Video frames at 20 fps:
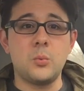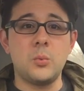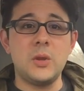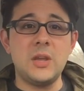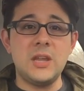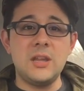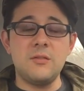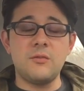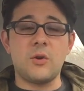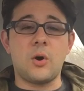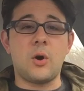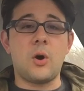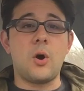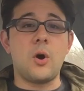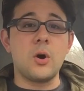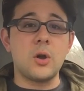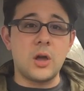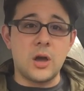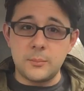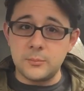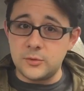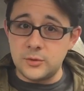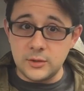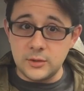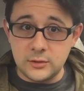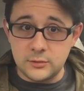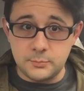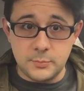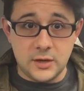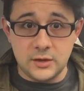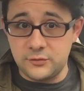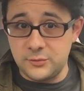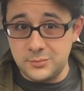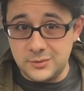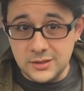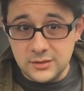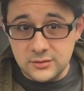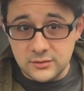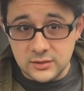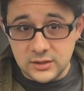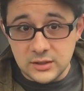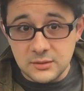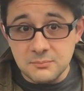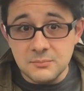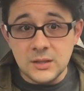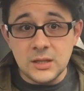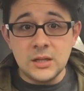we've all come to expect from Disney.